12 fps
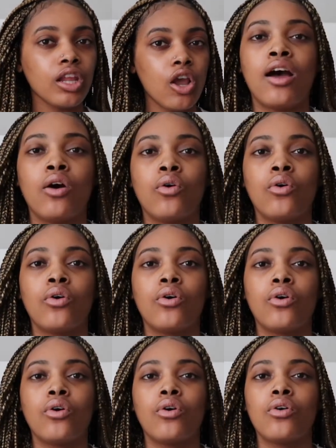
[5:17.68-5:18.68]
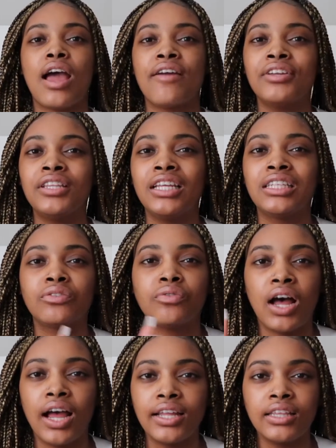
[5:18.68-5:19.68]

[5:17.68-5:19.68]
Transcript: Now everything's fine.